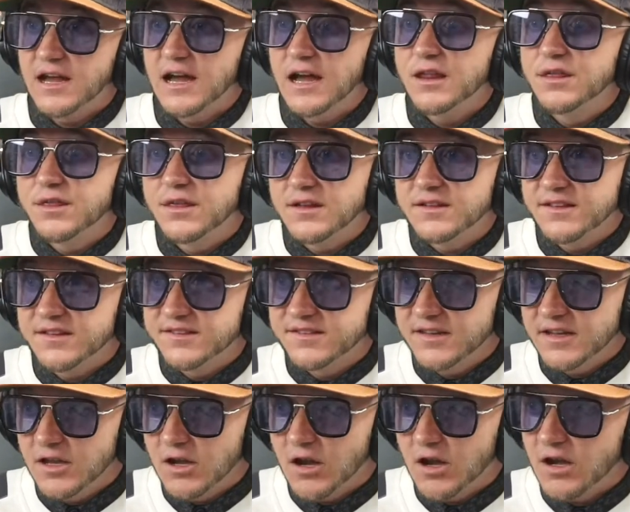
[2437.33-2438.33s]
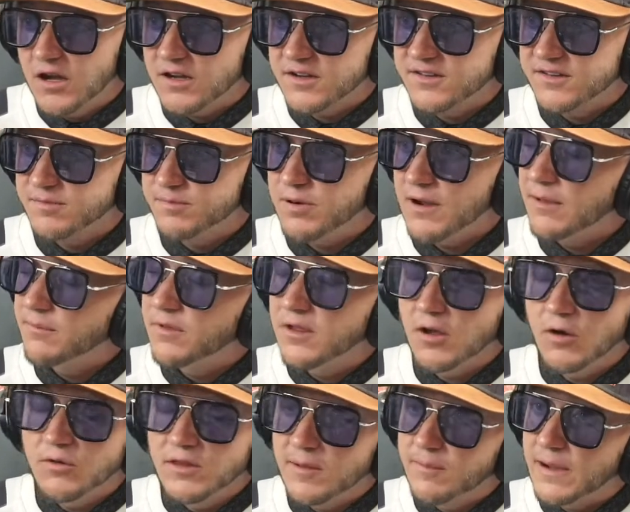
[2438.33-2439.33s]
I think the Seahawks
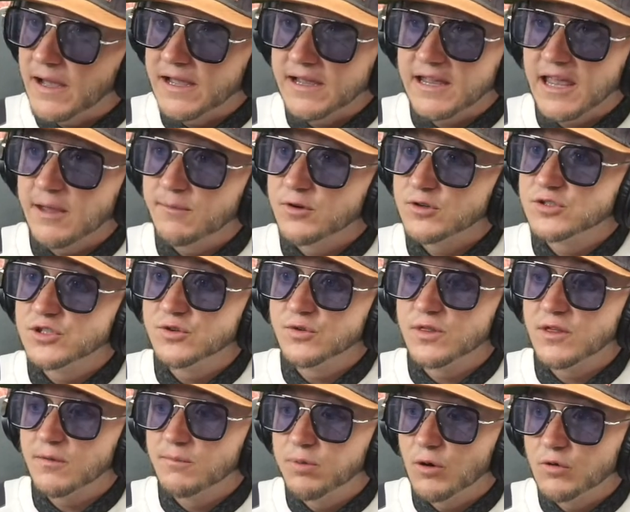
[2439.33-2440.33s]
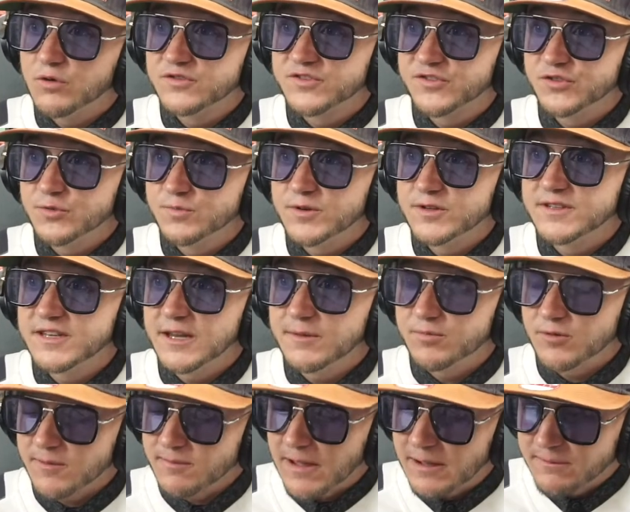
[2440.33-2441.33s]
probably only by a game or two. They're both super
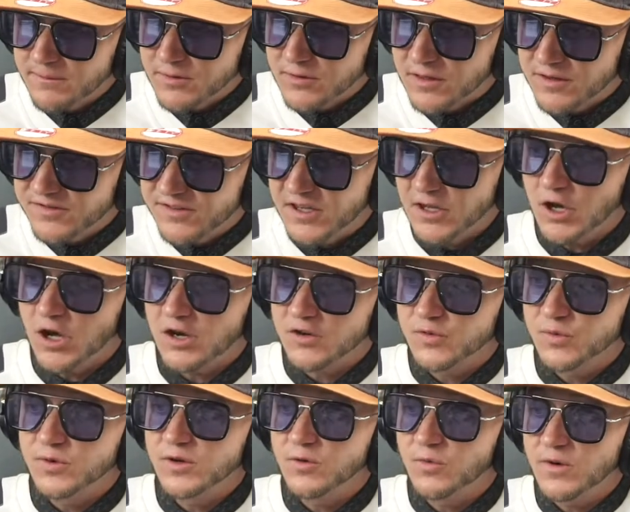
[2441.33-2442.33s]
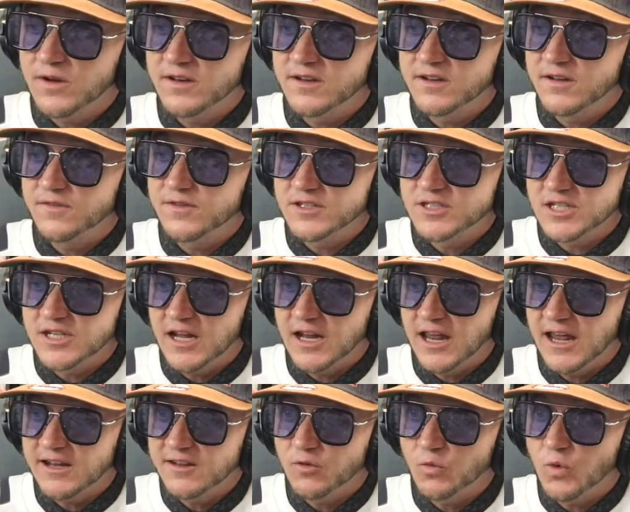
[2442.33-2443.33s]
deep. Remember, the Seahawks would have won the division and had